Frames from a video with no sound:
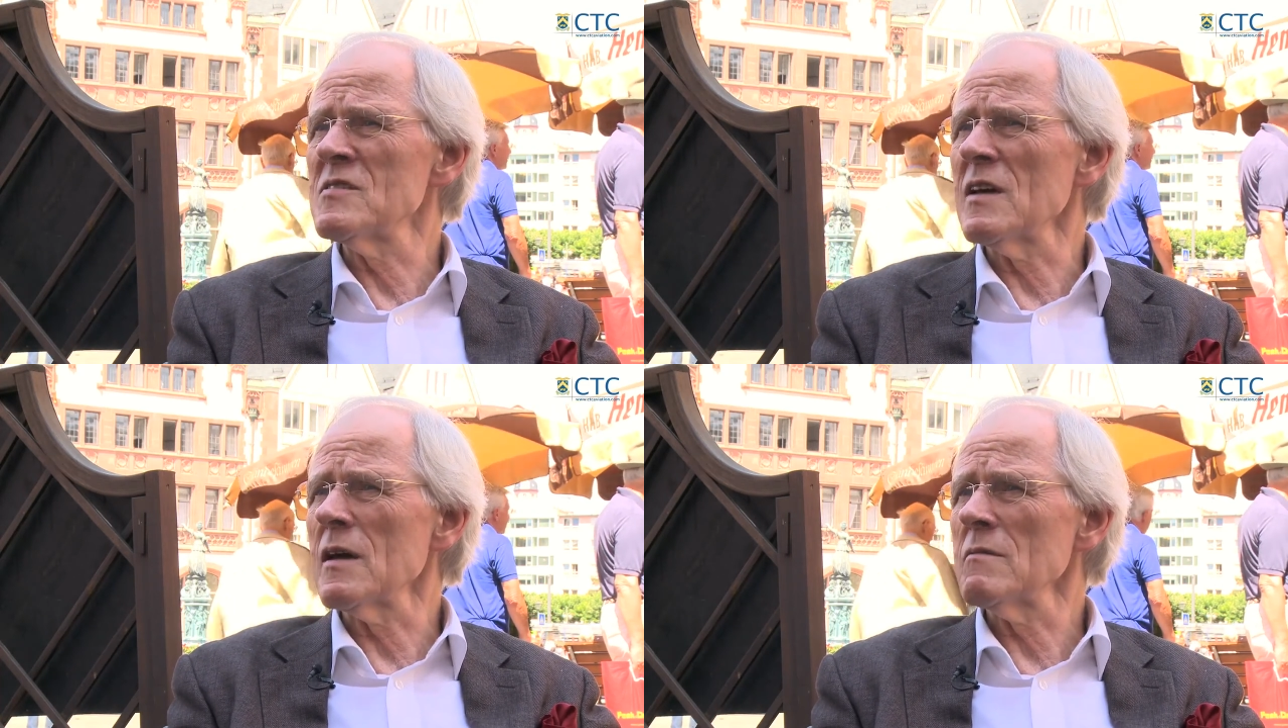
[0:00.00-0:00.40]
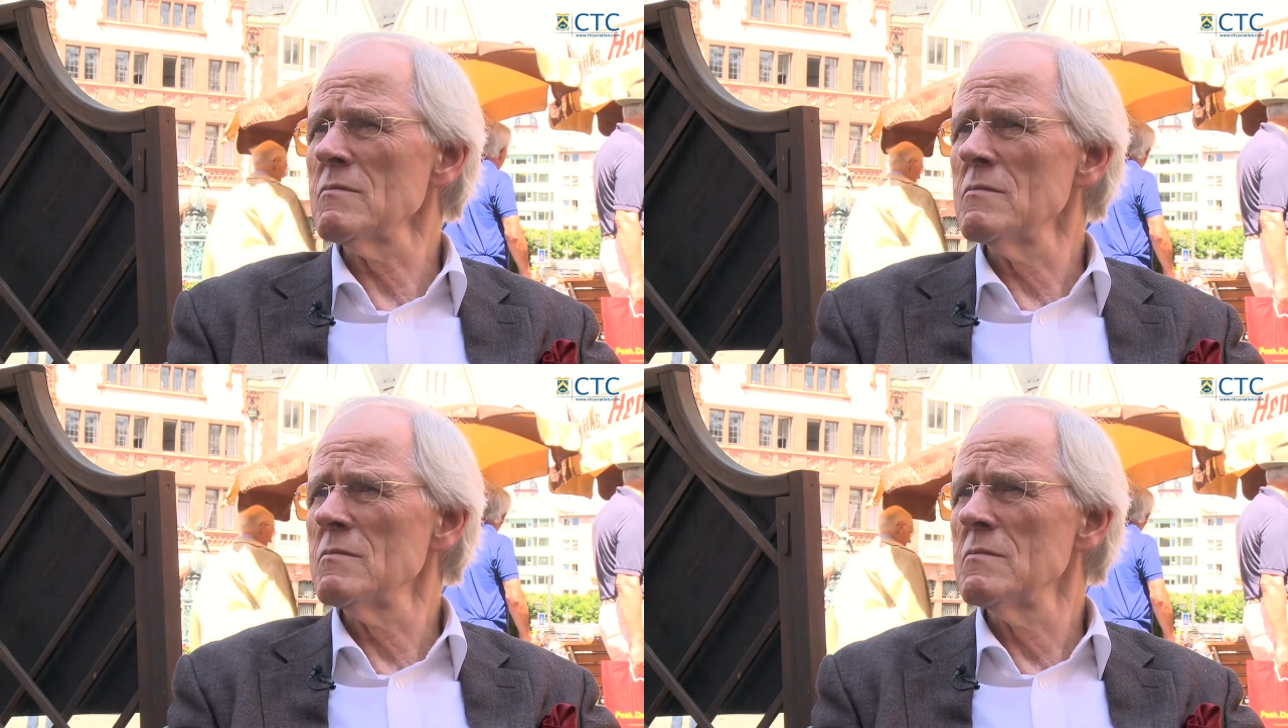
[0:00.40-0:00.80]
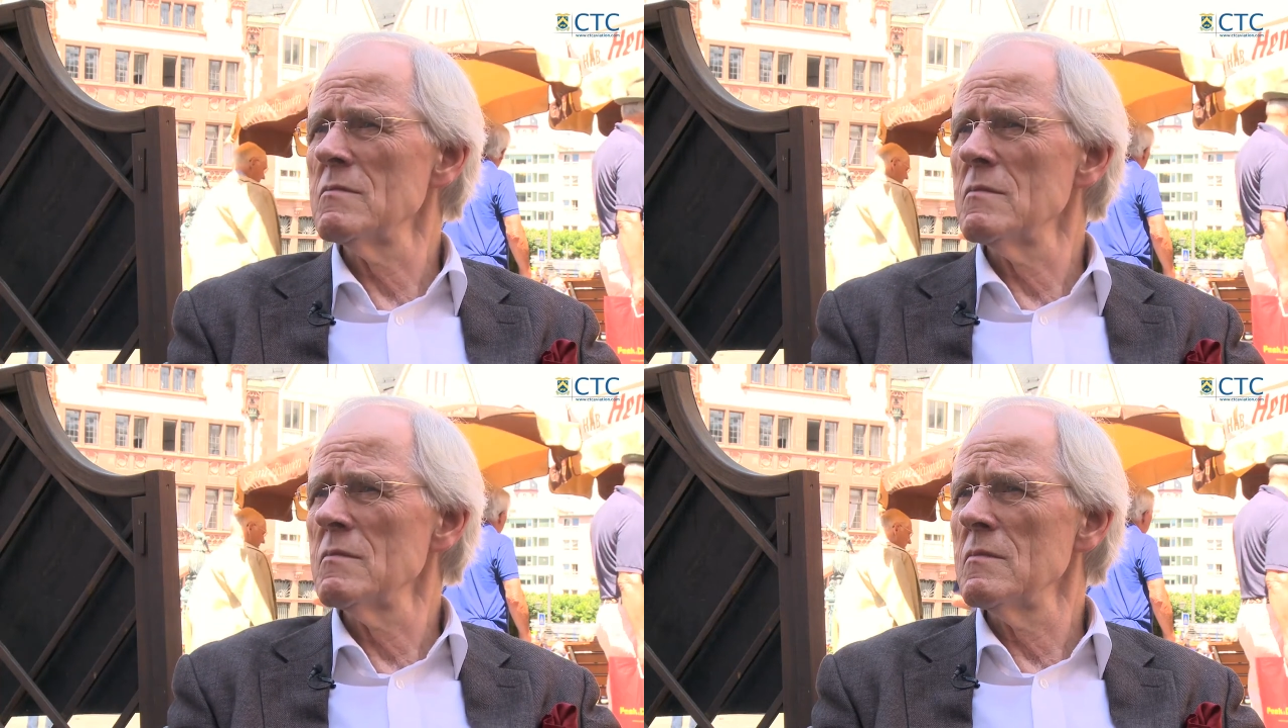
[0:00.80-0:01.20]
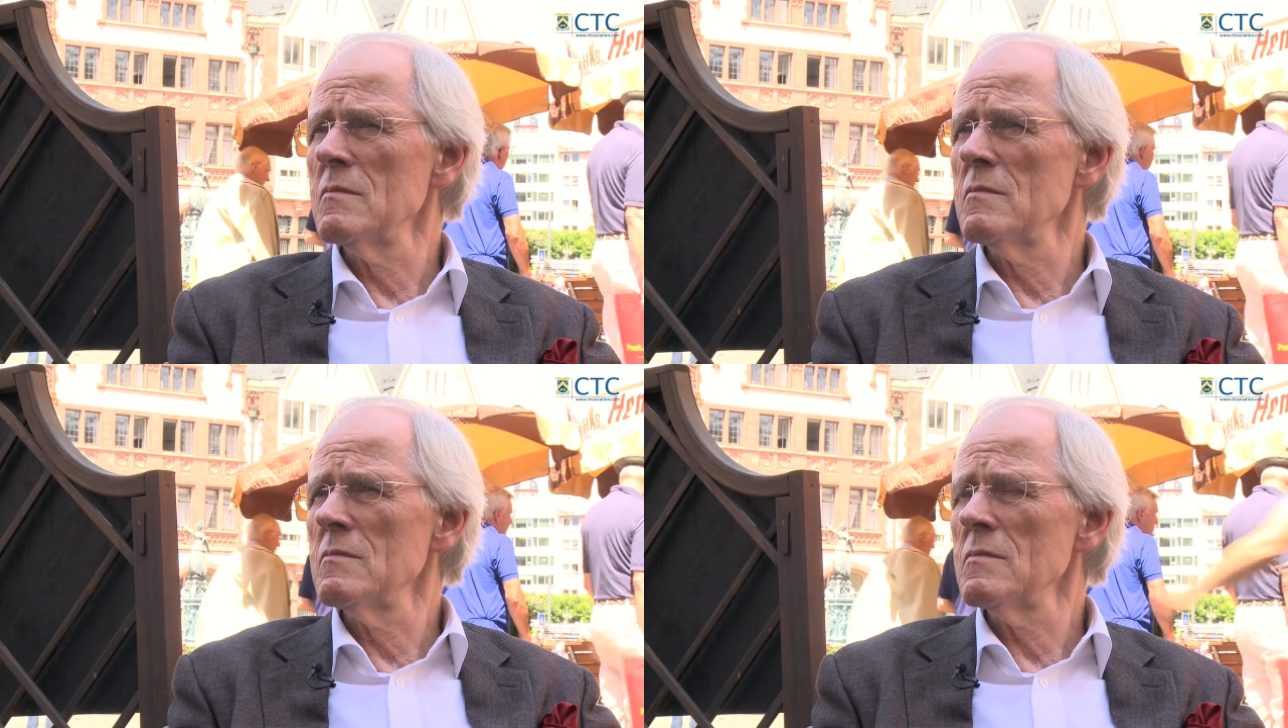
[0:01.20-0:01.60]
say.
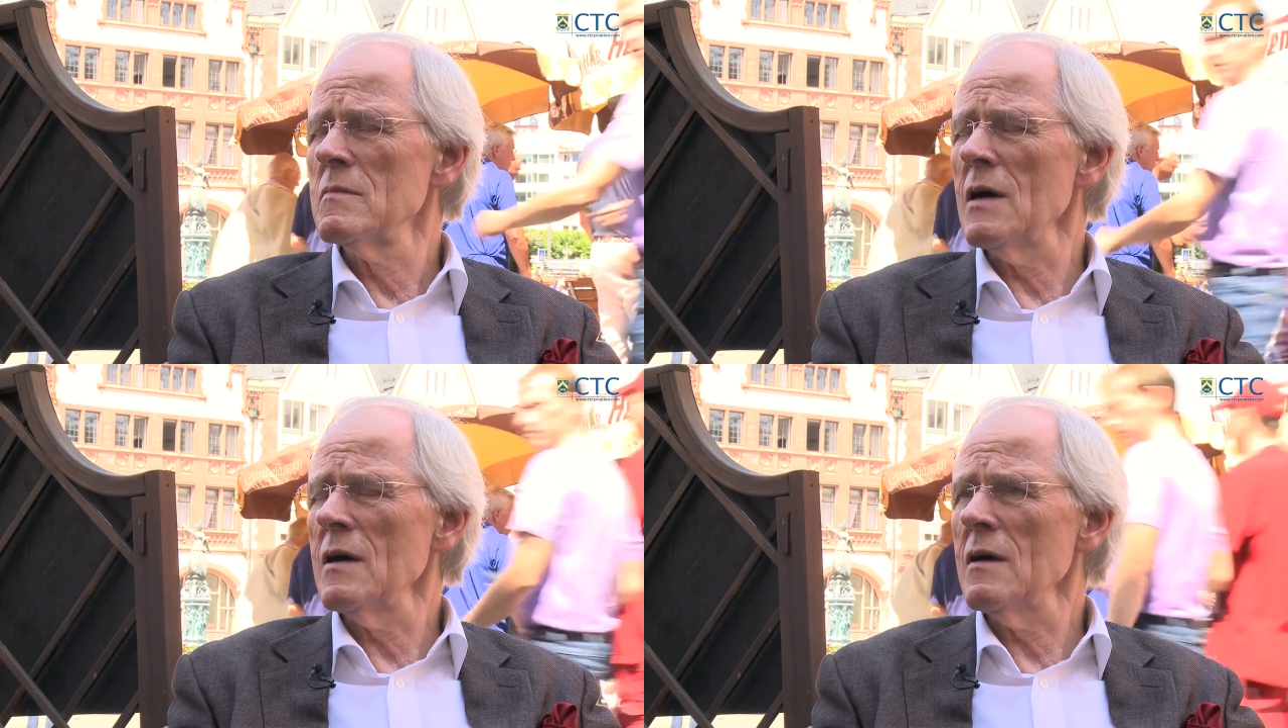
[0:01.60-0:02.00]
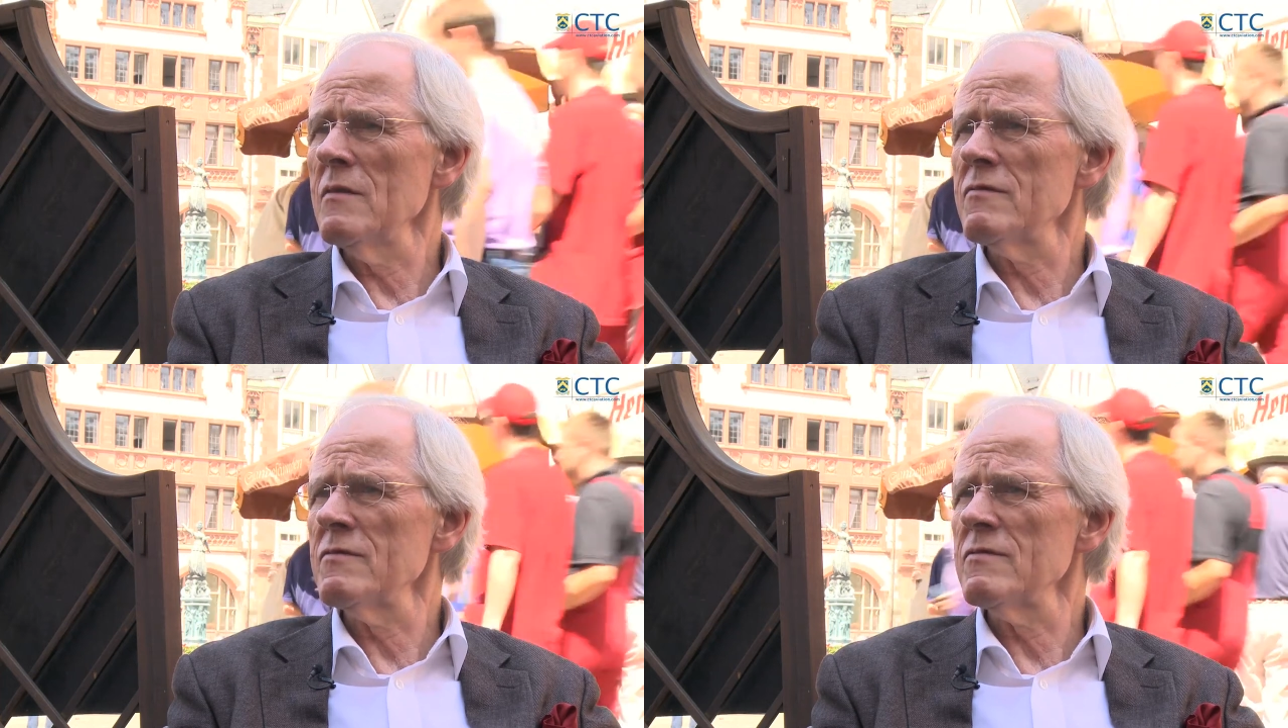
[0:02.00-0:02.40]
I have...